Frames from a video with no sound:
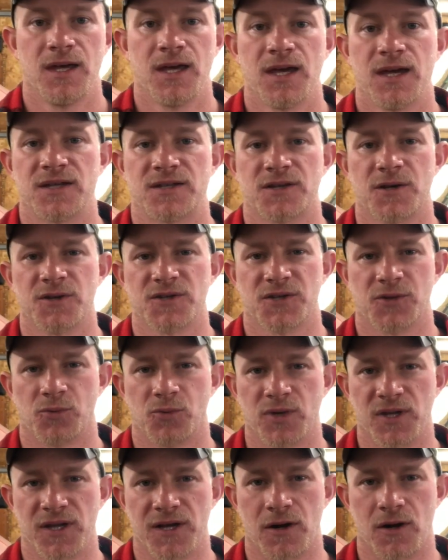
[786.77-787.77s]
It's also
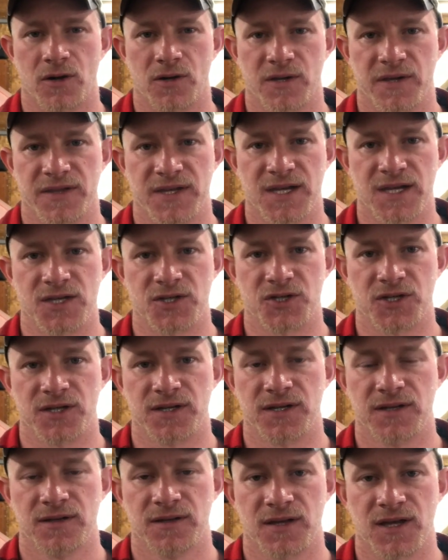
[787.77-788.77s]
really hard on the
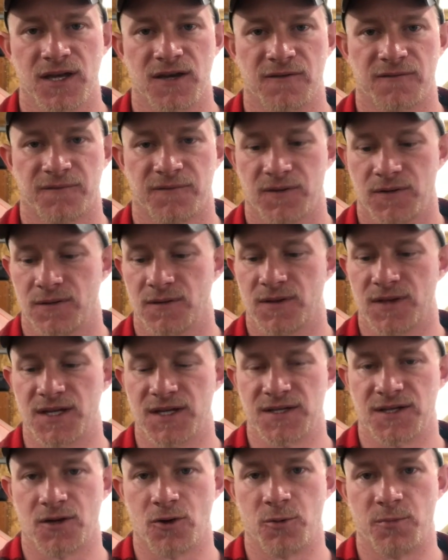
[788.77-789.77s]
engine if
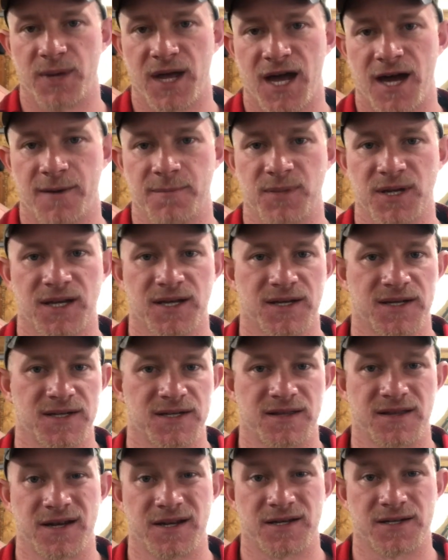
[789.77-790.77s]
these go bad,
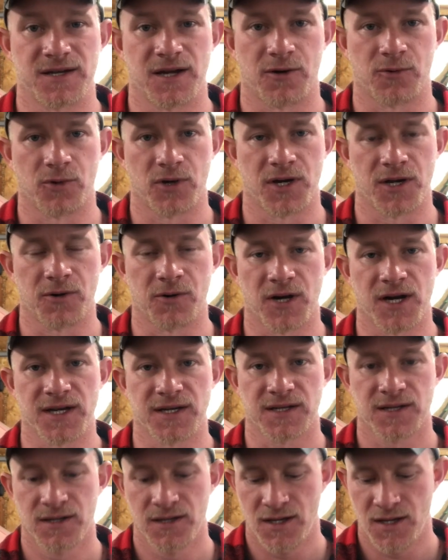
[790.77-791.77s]
because then it's not running
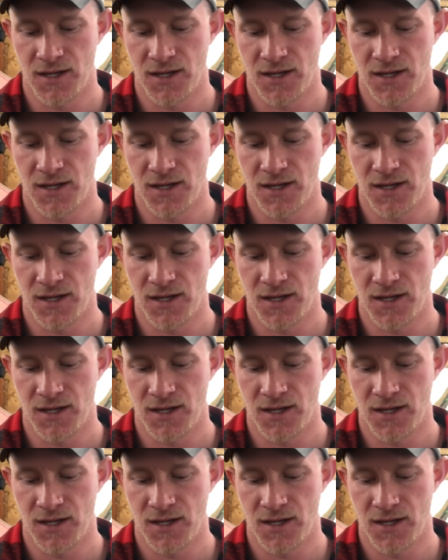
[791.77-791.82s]
right.